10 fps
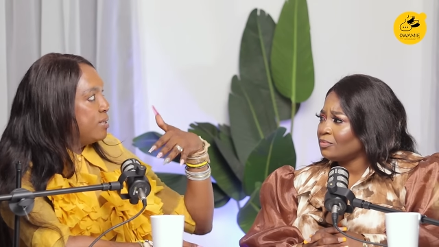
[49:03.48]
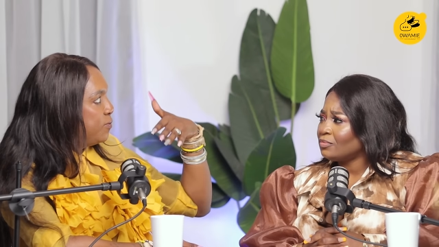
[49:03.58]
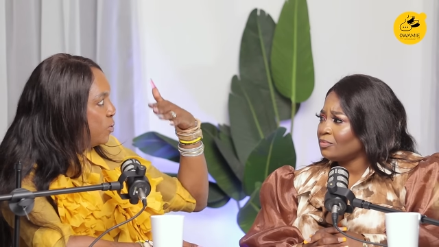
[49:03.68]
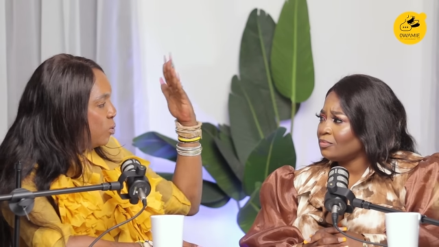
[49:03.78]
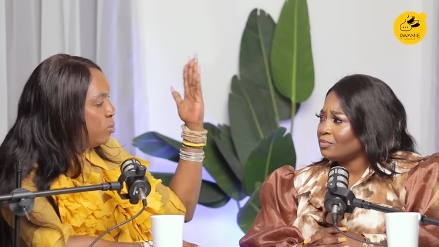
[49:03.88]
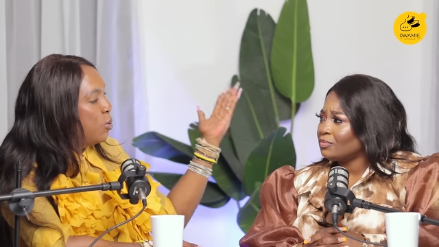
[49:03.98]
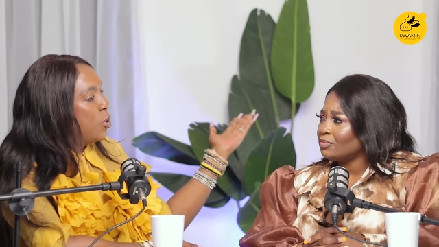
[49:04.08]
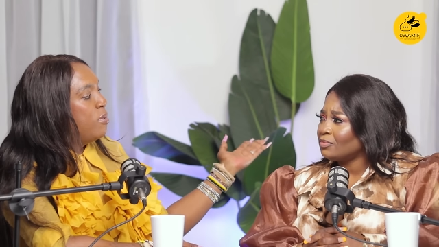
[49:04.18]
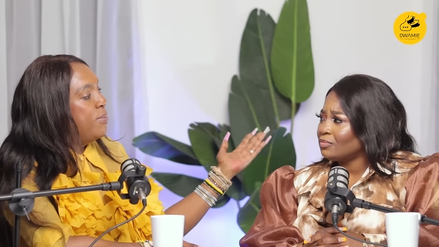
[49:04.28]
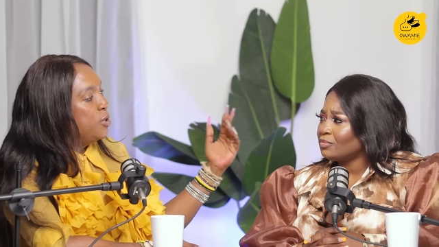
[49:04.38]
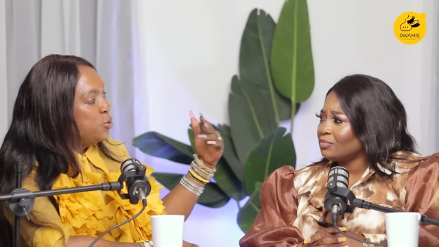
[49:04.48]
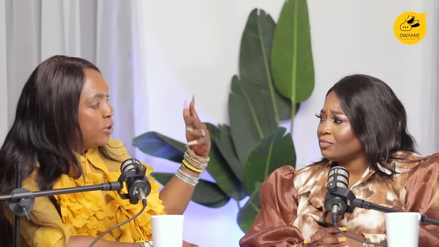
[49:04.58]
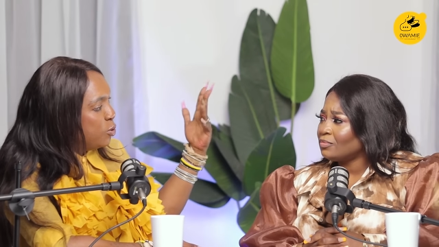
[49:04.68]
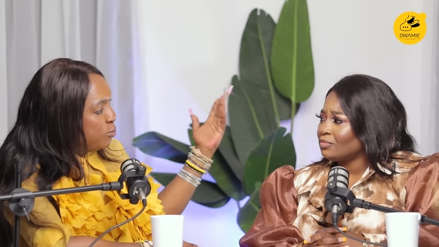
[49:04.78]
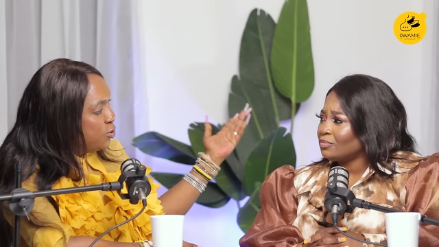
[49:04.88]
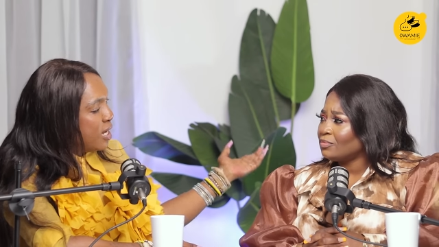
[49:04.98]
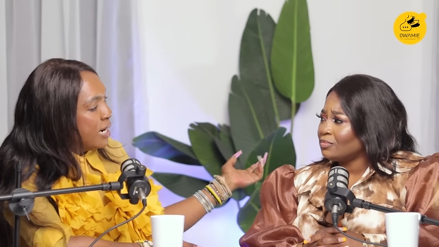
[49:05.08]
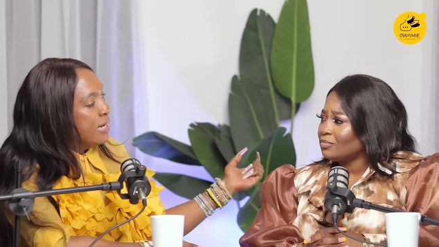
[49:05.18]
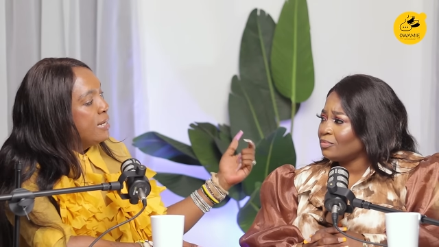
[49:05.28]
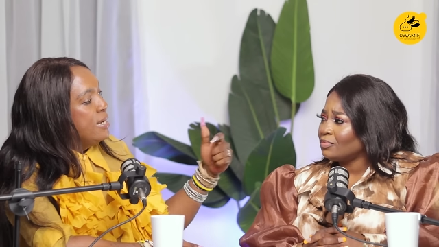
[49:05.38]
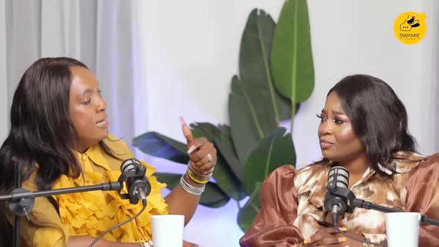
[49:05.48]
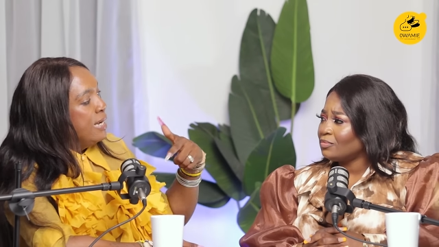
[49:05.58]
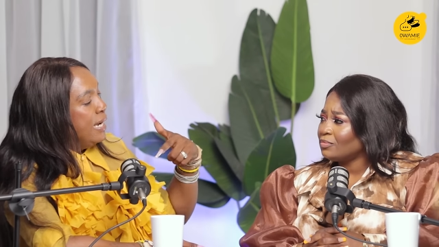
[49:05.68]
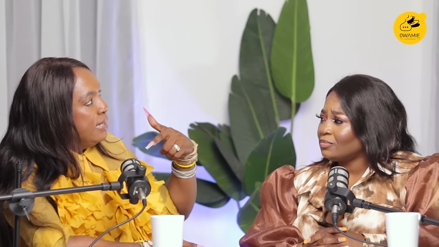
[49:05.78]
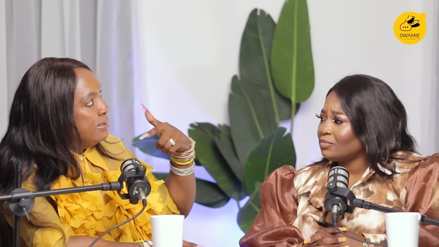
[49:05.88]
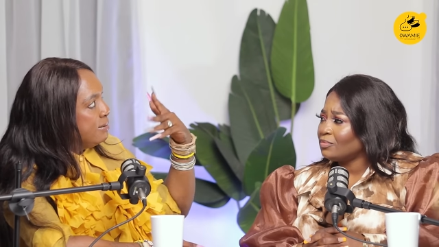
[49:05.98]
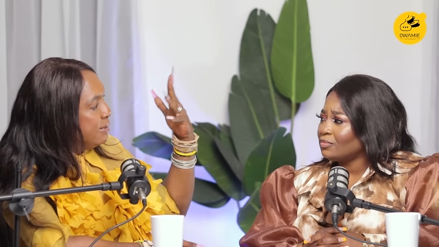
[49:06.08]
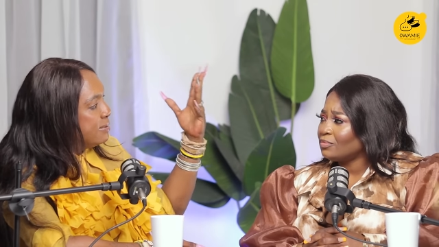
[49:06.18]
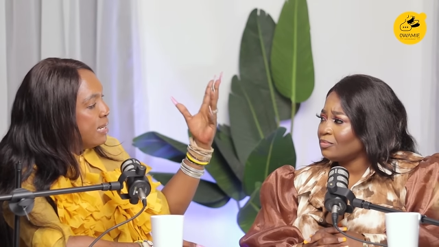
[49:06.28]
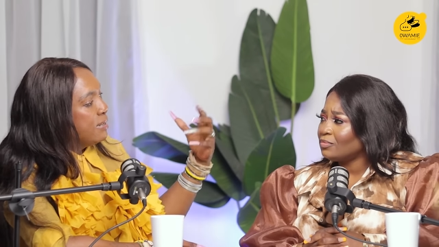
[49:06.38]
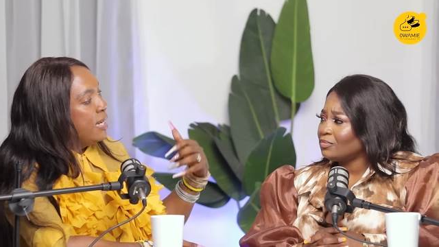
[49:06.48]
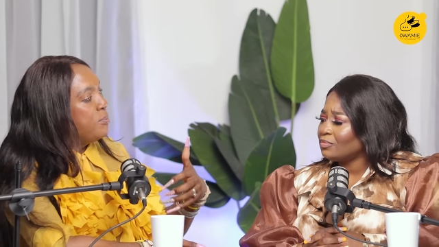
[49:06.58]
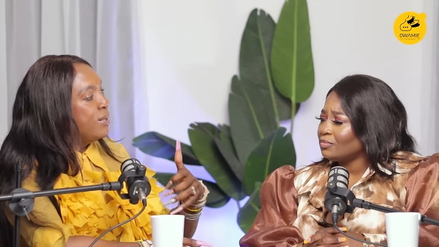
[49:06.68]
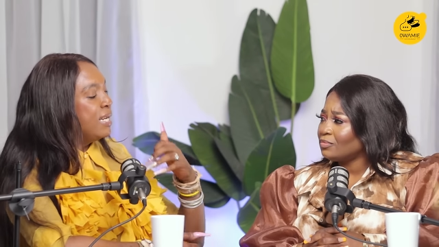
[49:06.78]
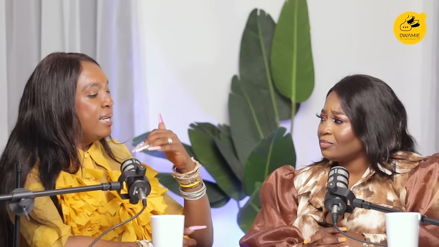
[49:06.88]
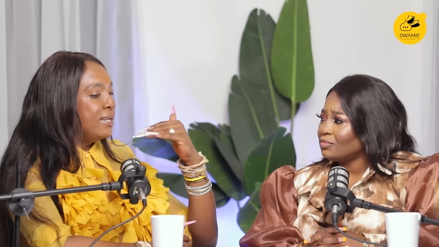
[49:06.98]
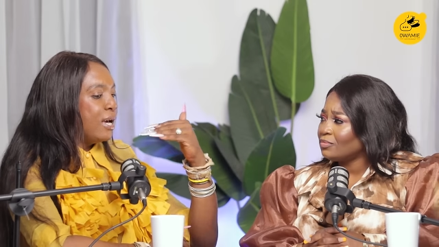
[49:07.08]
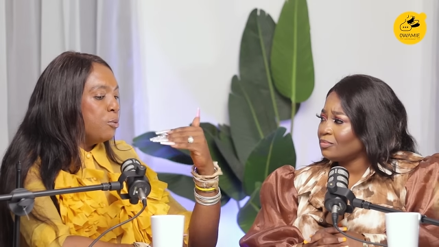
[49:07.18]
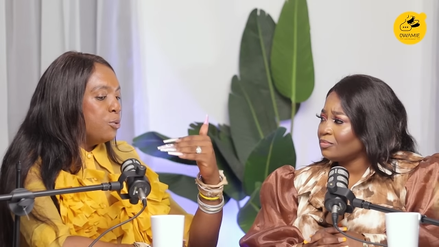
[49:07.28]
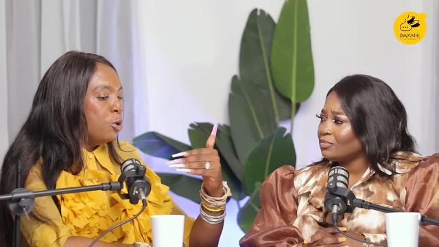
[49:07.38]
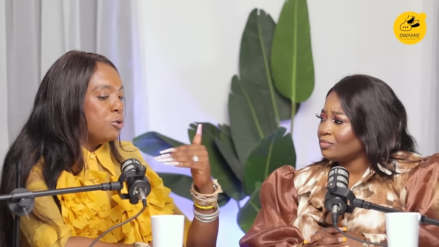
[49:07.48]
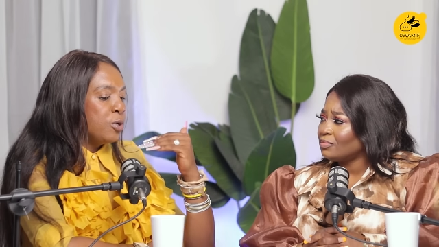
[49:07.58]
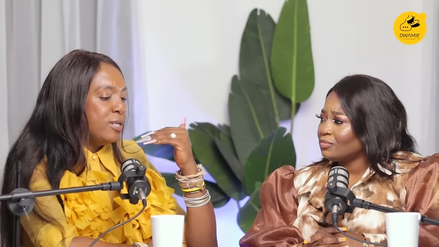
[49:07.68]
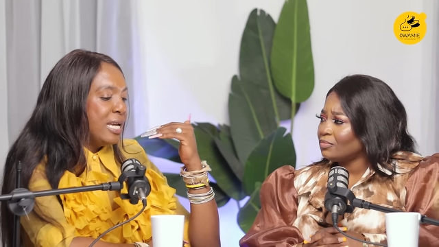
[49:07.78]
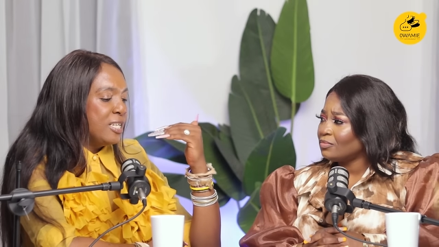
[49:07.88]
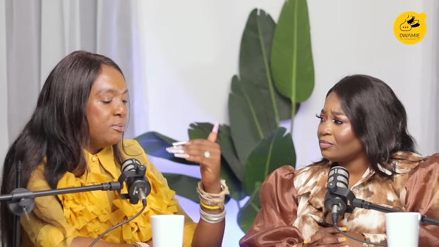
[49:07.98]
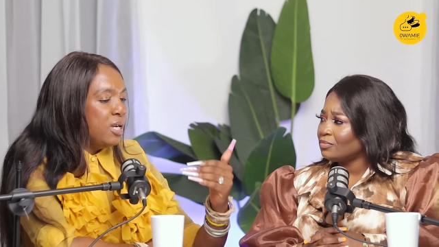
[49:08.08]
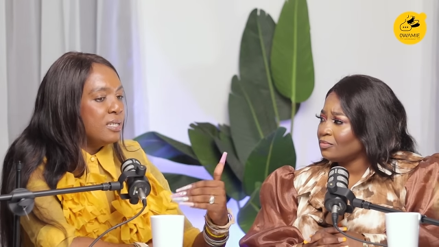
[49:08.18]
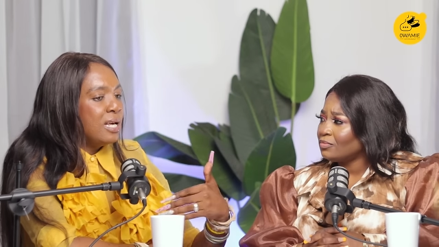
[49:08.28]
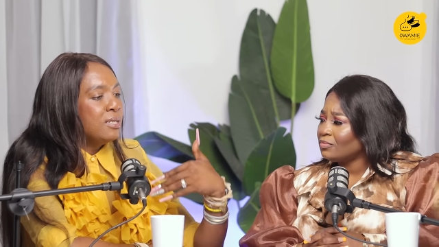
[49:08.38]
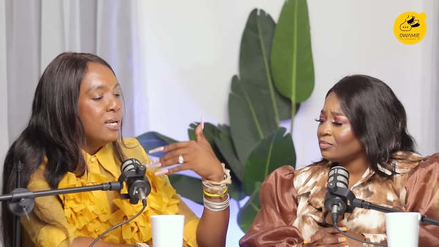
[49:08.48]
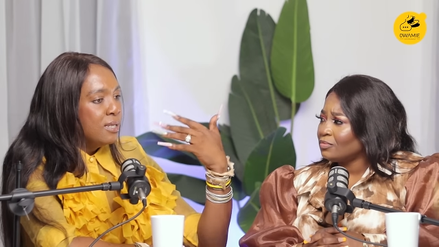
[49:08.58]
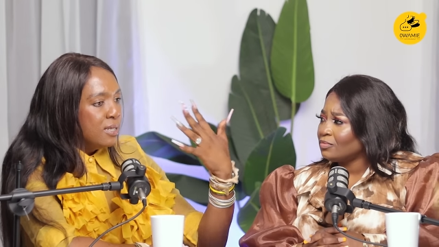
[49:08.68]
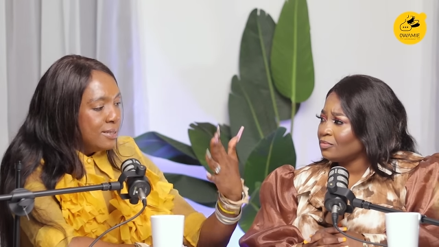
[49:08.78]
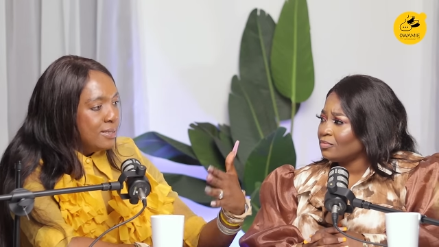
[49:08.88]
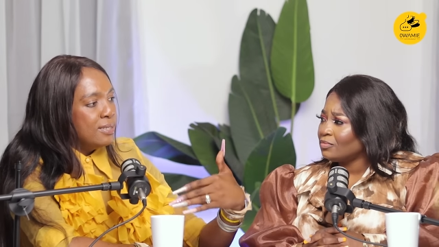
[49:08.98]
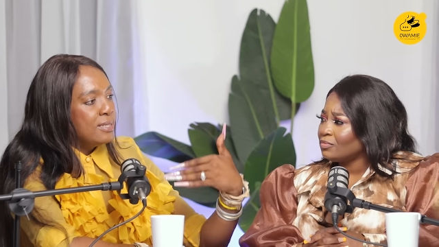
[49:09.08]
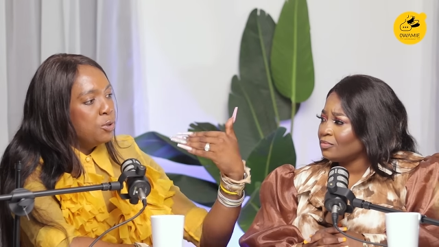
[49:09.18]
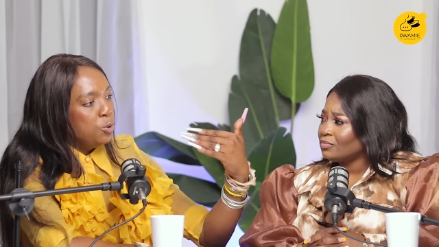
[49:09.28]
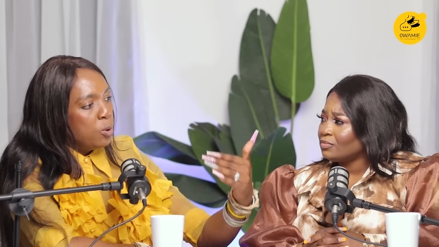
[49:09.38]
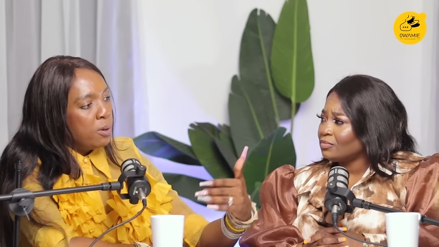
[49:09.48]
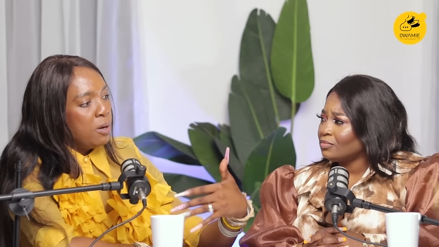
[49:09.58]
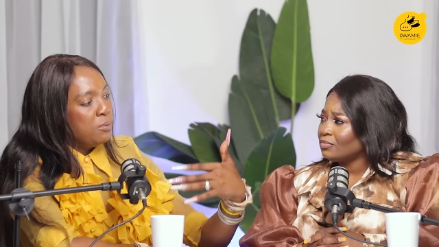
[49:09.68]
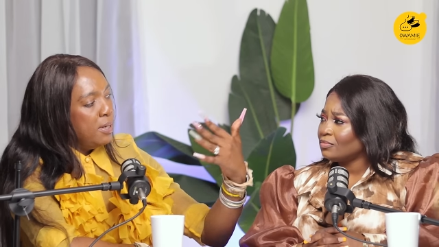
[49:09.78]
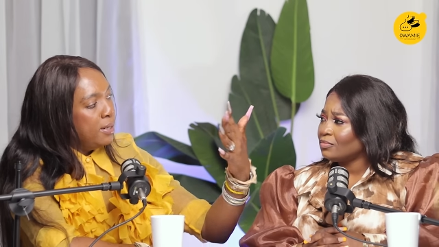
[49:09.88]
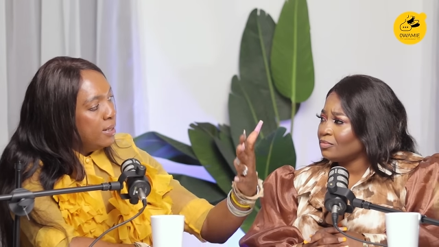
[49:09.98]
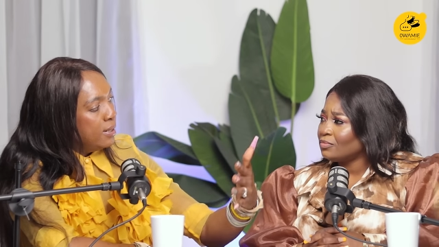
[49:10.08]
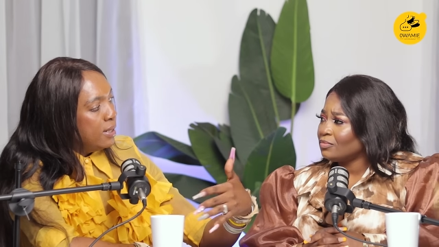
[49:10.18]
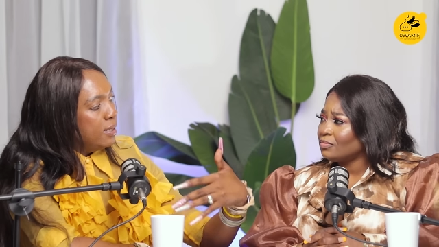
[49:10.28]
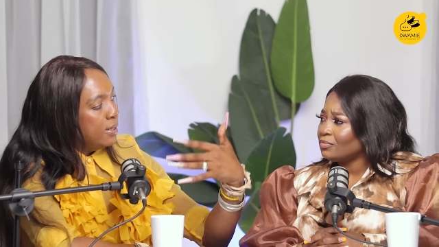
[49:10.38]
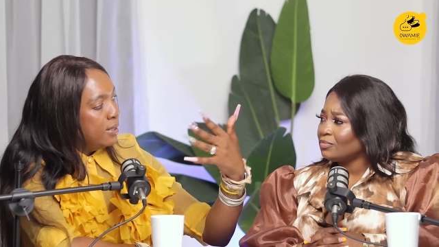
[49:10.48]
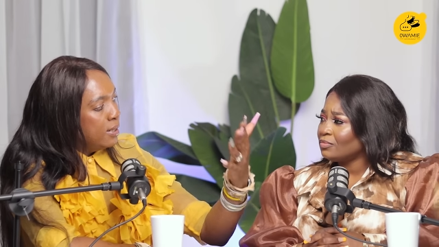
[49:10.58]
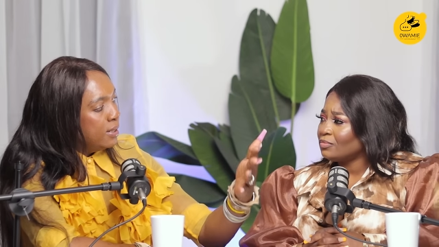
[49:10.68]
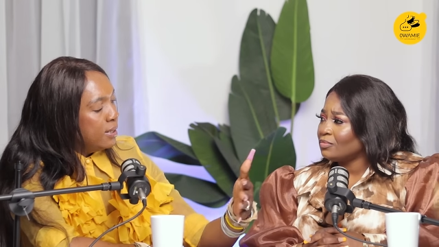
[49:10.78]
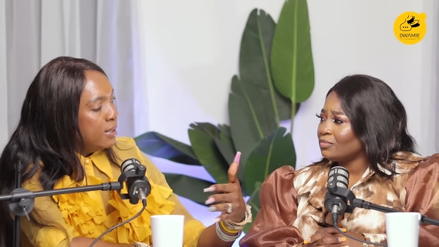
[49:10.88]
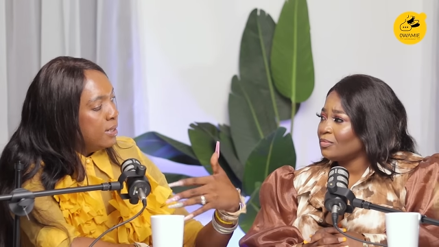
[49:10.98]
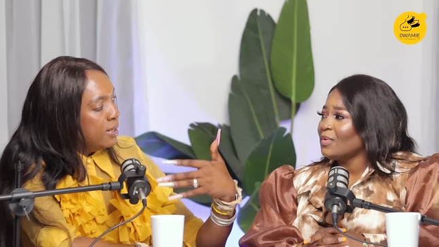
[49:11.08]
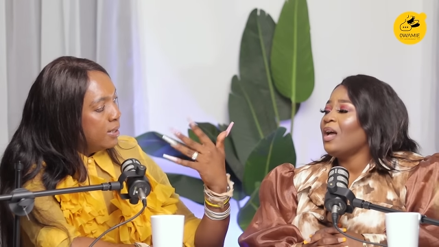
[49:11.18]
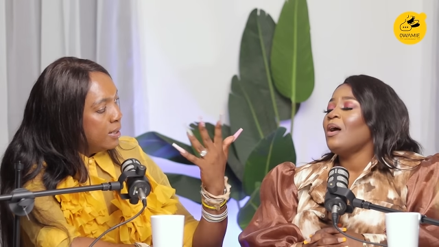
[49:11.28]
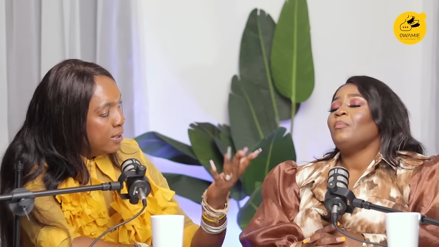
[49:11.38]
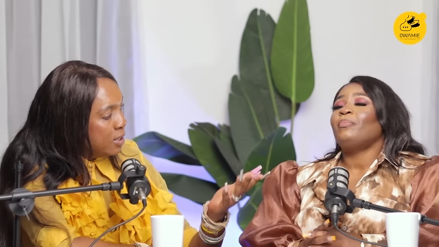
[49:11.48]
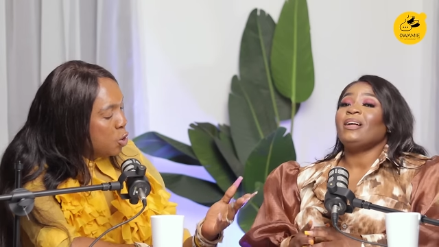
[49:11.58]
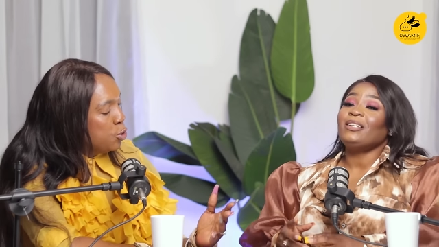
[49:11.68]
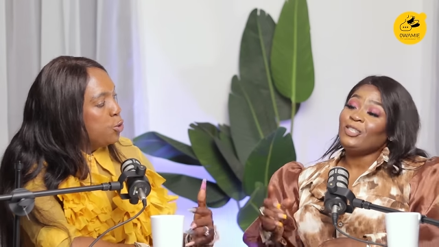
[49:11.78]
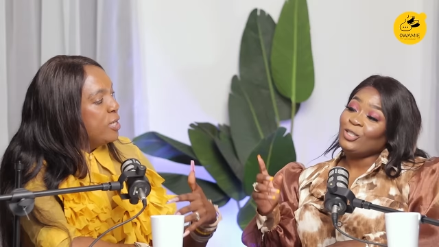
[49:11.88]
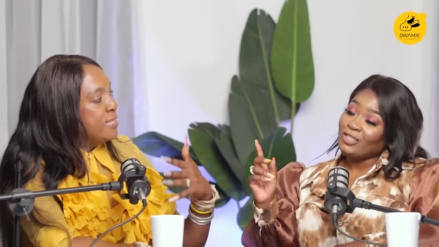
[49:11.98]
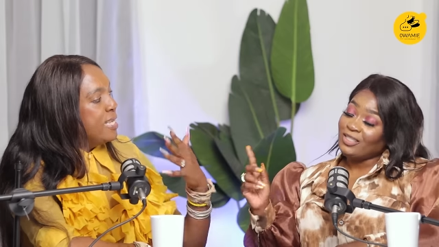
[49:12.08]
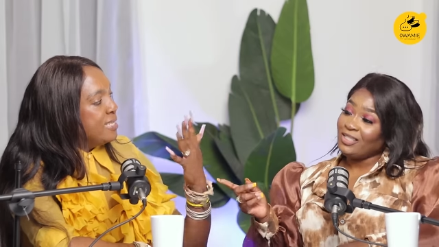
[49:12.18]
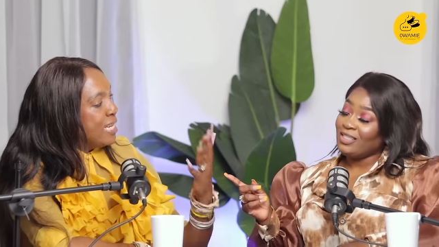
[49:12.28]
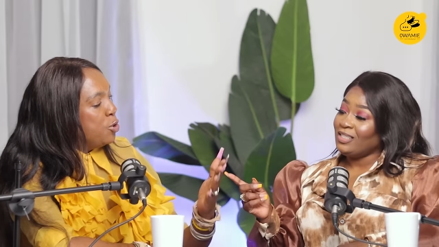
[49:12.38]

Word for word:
Speaker 1: that for Ubungoma Bethu and Ubunyanga and things like that. But then now also, as I explained, that there's things that you go around learning and learning and learning and learning and learning. But so there's things